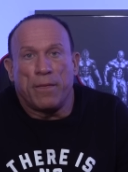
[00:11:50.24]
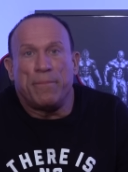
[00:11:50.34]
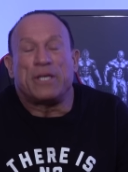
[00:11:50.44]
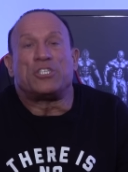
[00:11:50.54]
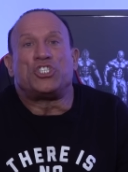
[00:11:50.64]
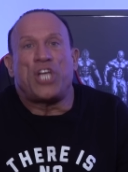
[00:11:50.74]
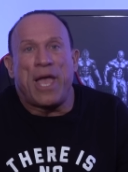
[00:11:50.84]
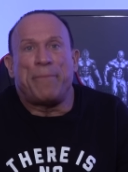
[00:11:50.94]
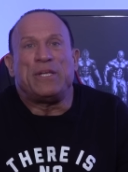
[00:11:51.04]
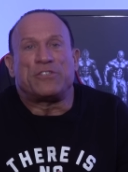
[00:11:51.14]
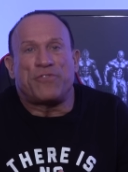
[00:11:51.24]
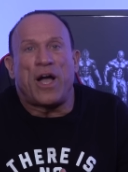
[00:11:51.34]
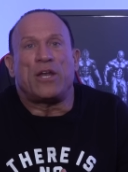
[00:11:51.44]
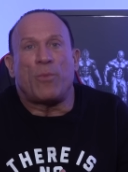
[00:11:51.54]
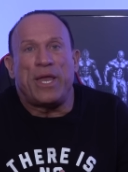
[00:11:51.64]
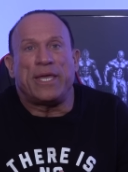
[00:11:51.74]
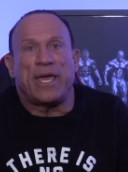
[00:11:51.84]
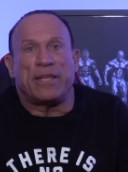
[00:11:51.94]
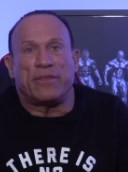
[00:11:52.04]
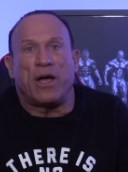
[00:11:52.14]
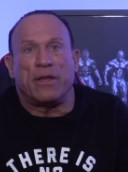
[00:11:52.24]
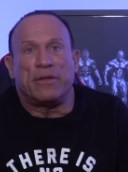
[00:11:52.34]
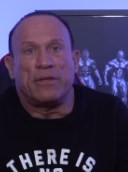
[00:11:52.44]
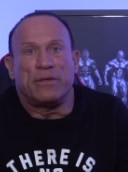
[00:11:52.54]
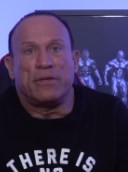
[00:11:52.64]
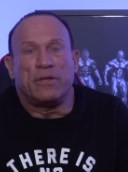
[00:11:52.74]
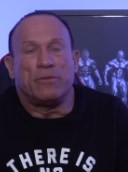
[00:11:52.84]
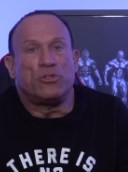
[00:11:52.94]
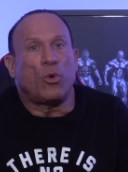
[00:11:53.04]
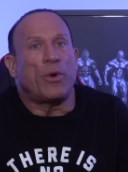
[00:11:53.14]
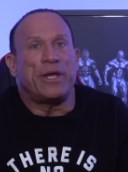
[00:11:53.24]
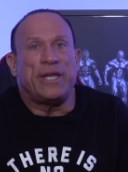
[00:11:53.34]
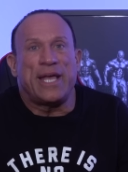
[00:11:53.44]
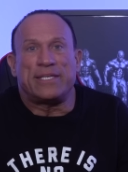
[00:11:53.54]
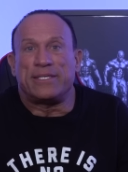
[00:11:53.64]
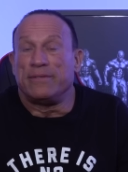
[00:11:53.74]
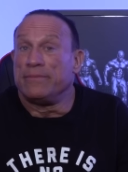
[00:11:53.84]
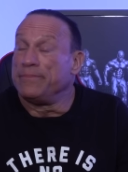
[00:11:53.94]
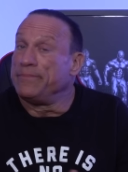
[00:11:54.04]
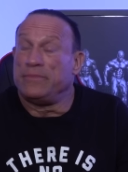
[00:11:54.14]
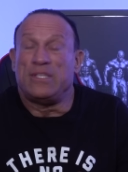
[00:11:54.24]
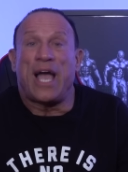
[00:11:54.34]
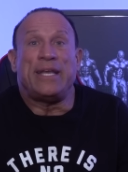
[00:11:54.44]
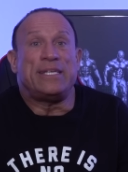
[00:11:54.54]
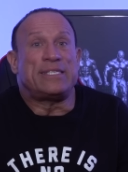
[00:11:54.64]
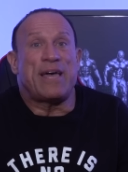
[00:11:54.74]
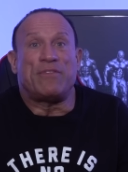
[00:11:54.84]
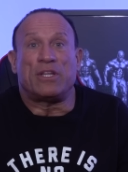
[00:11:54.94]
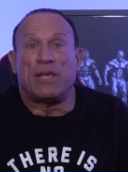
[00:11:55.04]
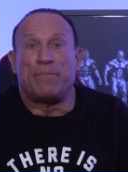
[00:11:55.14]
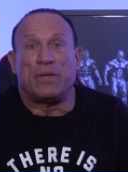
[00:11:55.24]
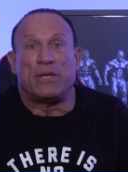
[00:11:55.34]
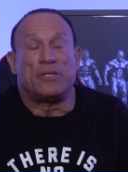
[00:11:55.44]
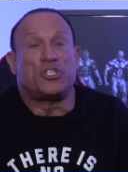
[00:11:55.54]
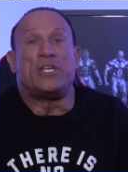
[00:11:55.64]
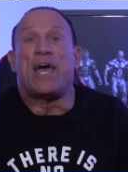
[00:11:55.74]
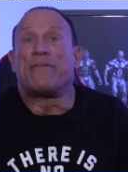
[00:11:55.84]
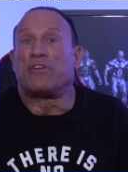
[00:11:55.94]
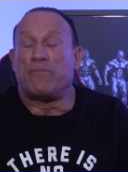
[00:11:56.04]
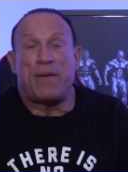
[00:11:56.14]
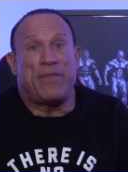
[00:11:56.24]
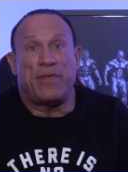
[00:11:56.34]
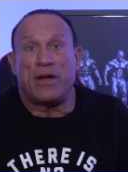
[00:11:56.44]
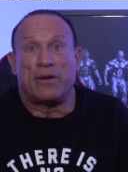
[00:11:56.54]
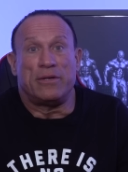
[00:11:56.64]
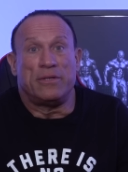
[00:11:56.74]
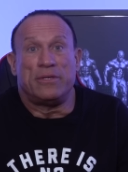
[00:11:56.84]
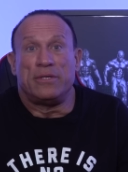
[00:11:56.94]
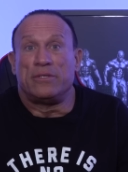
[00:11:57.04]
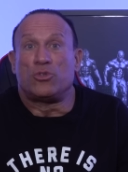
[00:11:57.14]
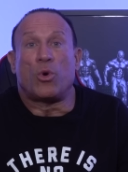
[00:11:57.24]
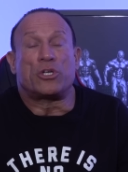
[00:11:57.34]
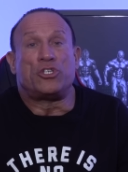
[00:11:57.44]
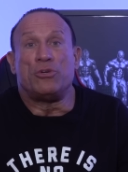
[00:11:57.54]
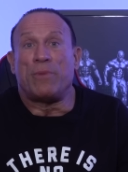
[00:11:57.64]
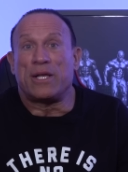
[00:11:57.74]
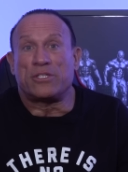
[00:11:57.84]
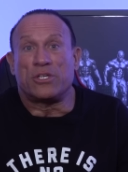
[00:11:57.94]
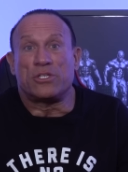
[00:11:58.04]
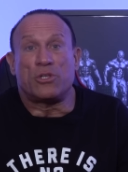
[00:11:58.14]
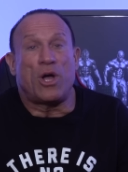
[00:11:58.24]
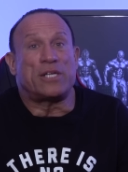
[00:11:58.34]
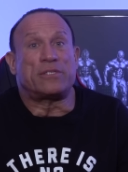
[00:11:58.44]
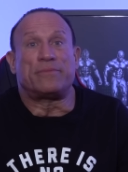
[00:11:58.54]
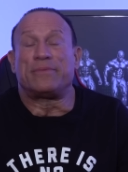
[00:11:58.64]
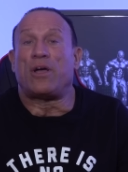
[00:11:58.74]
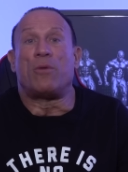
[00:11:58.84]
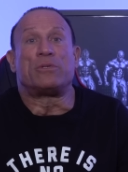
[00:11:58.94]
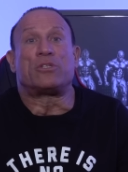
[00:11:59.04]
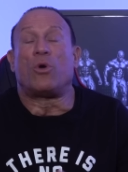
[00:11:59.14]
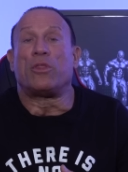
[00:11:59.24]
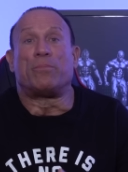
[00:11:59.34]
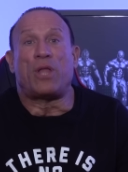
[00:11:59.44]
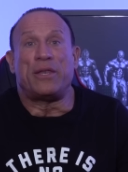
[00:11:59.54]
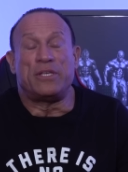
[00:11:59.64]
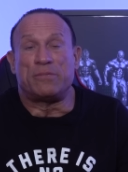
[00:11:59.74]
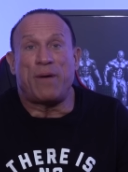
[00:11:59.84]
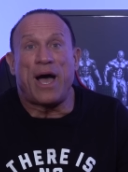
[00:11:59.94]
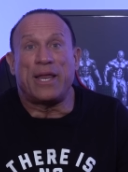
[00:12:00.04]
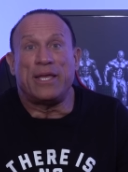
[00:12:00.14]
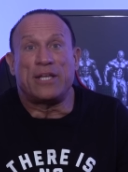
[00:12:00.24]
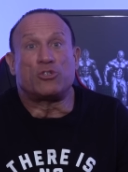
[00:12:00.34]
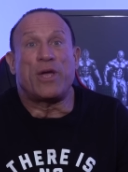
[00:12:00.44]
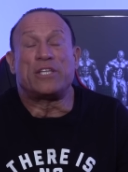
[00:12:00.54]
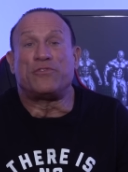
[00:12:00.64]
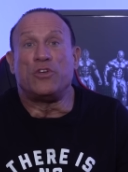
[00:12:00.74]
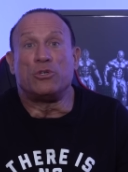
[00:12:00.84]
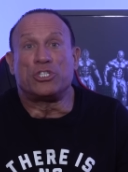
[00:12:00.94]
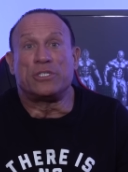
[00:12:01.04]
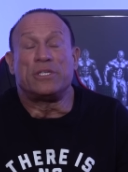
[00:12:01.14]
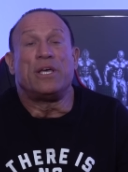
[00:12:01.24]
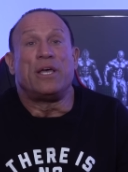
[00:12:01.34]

because champions find a way to get it done. Dorian Yates, 97 Olympia, should never have been there. Tore two muscles, lost almost all the blood in his body, had transfusions.